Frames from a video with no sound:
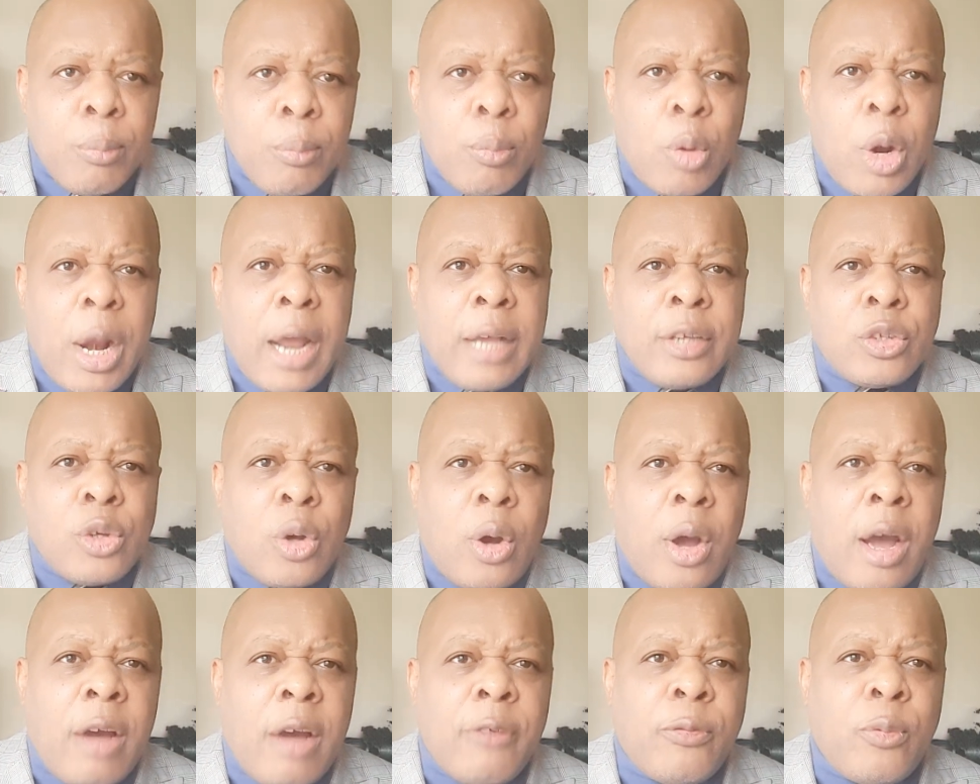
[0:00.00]

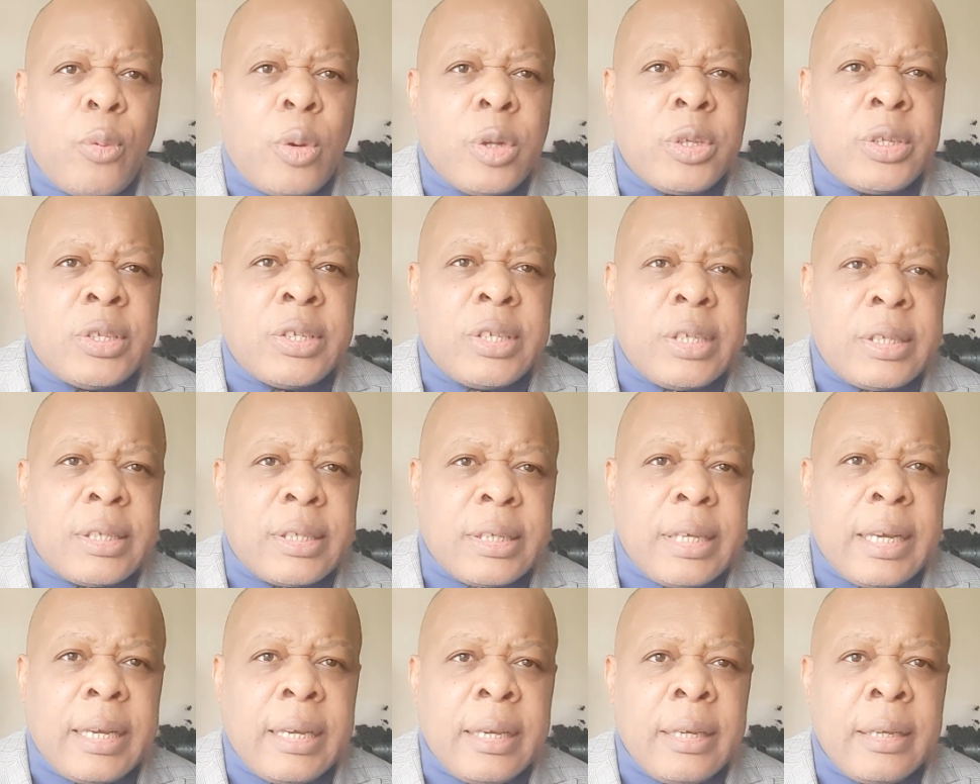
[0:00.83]
Molanjo have 1
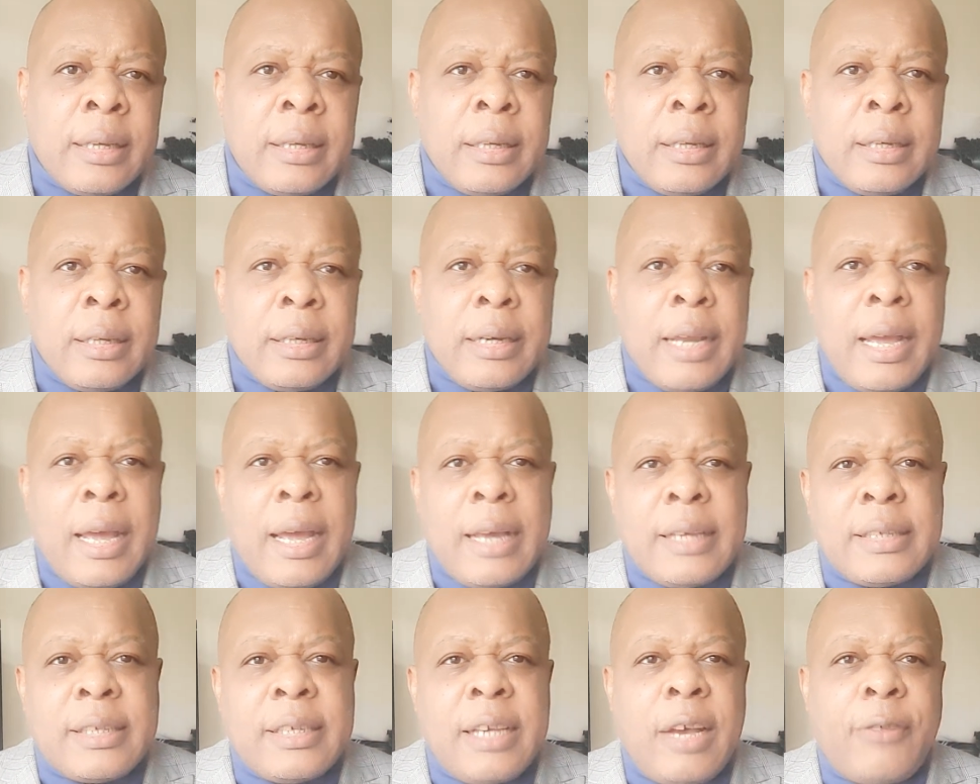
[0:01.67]
seat there. The
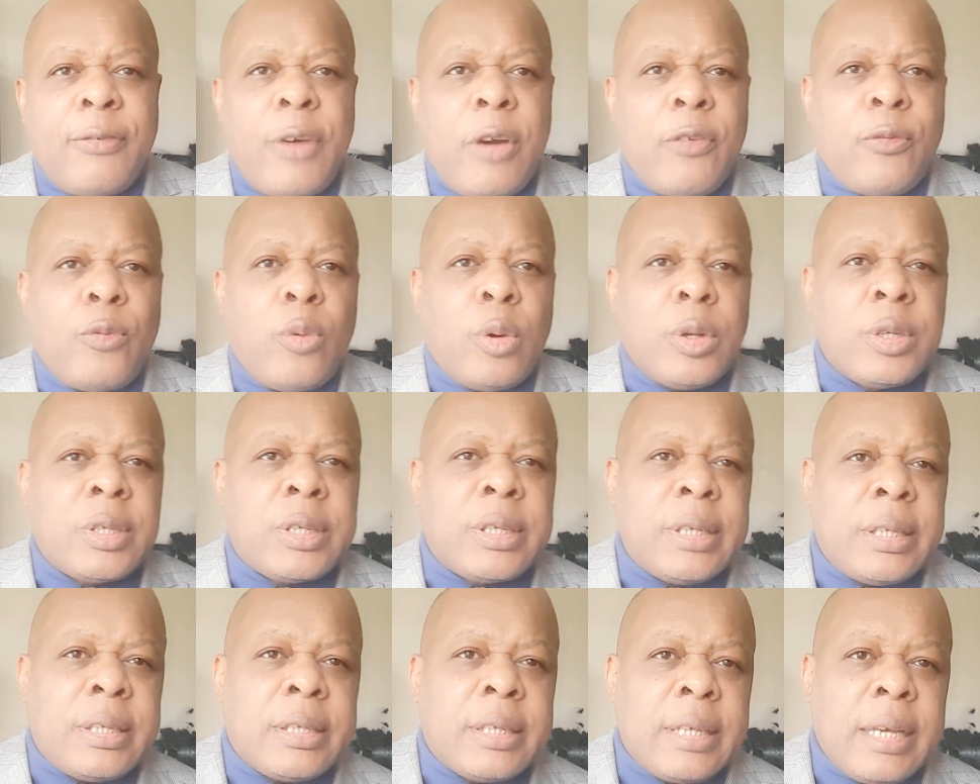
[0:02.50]
SDF have 1
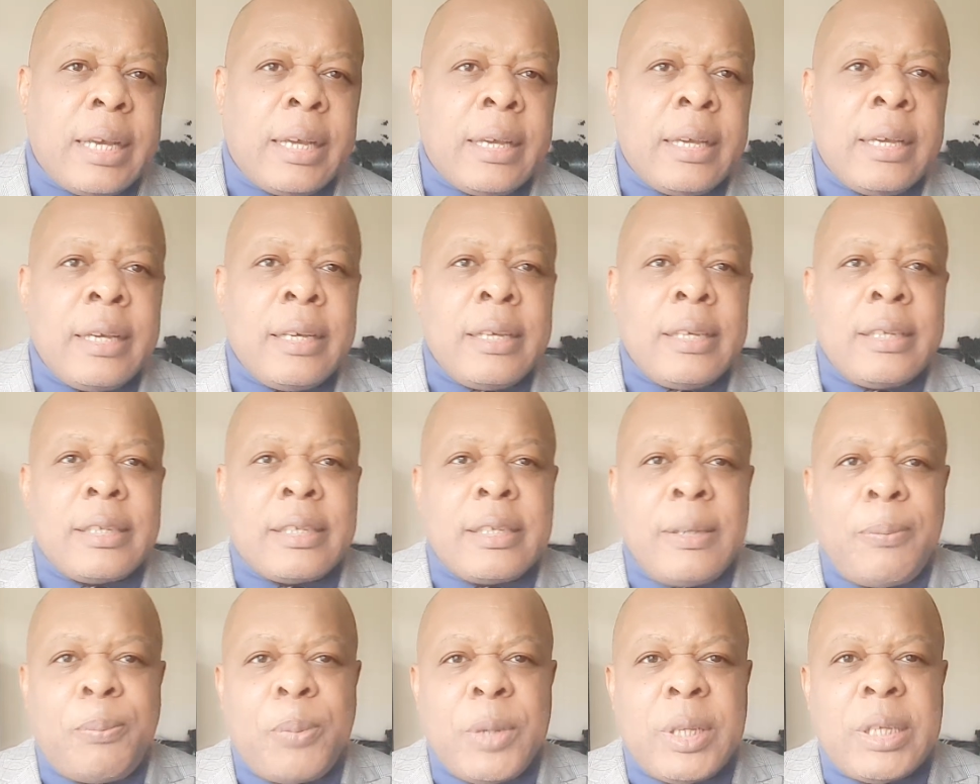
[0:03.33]
seat there.
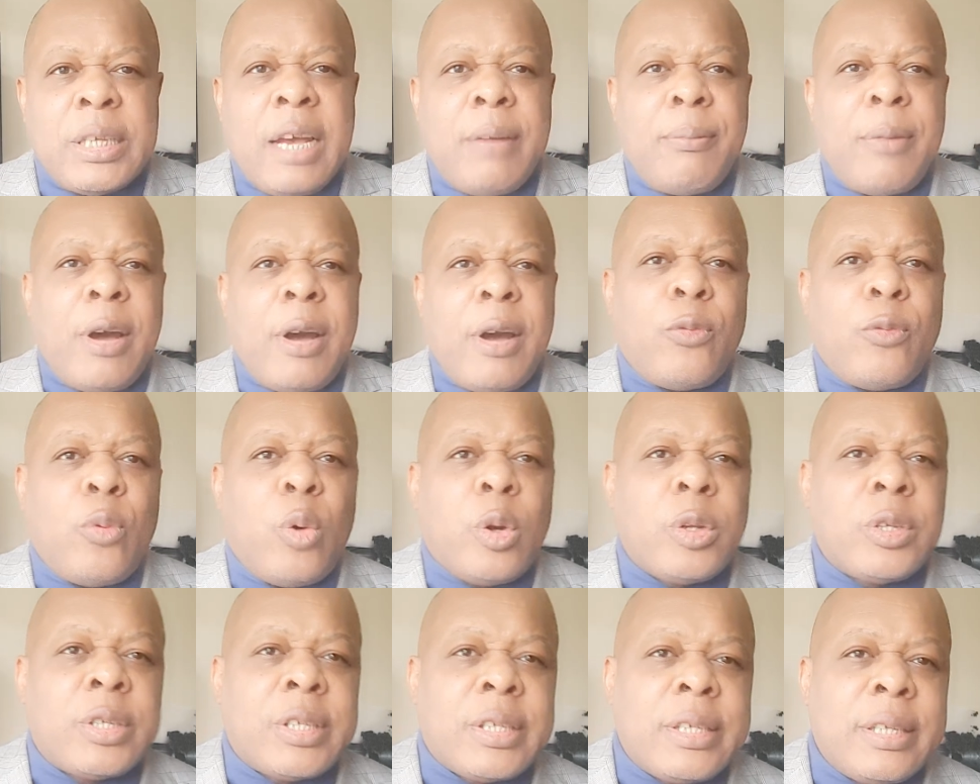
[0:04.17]
CPDM
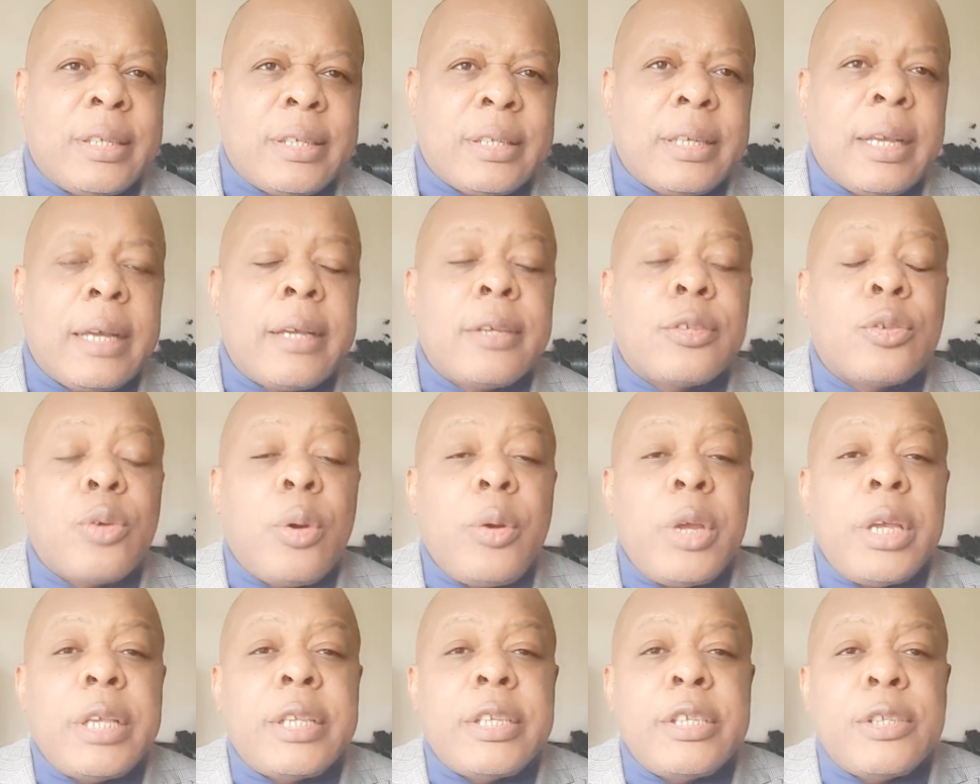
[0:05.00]
1 seat there.
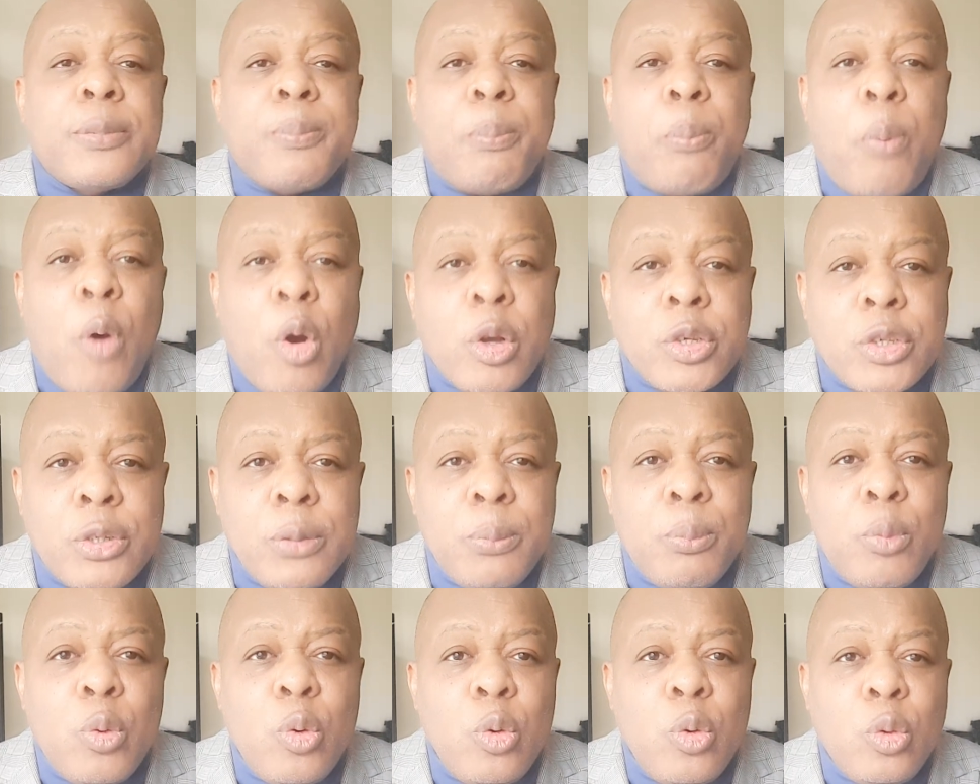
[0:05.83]
So it is
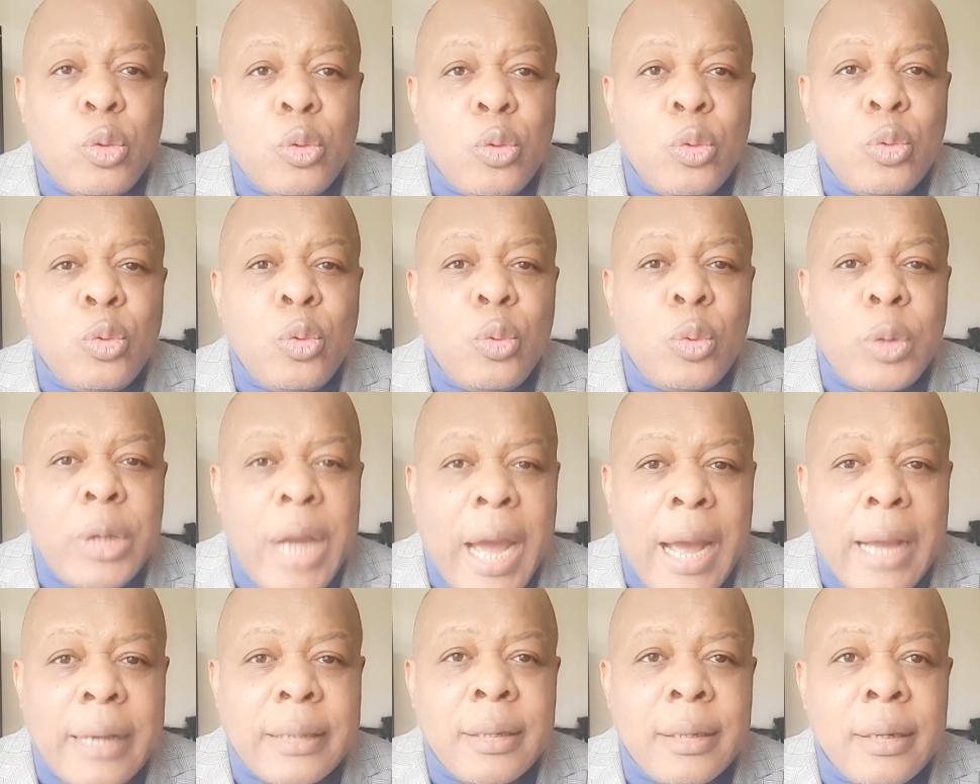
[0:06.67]
possible to do
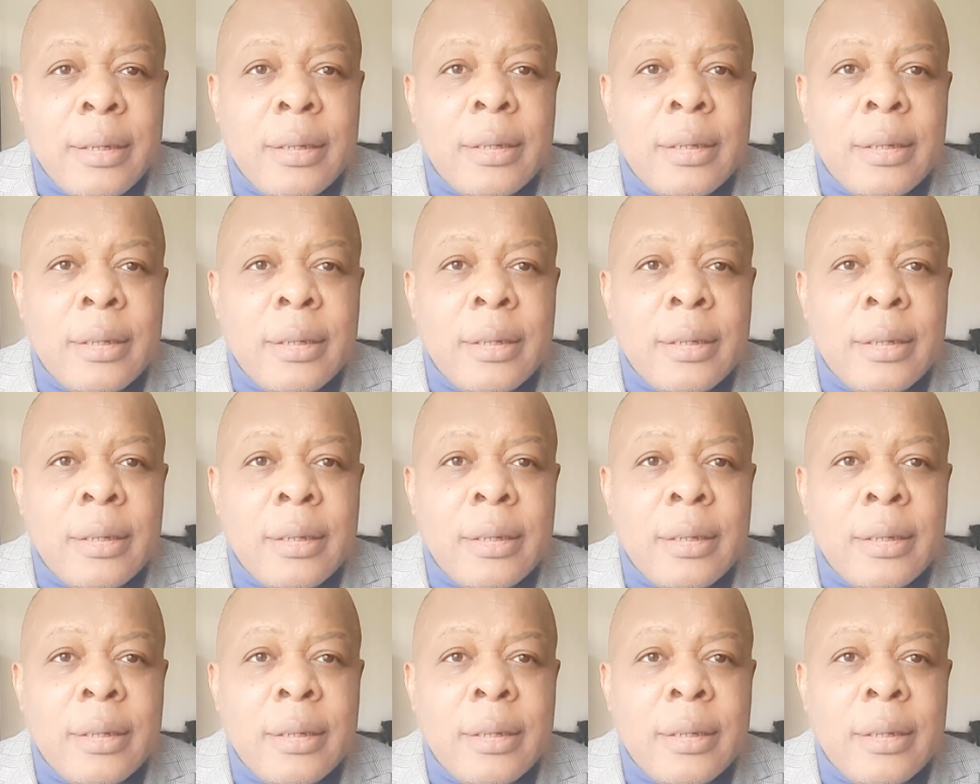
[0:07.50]
that.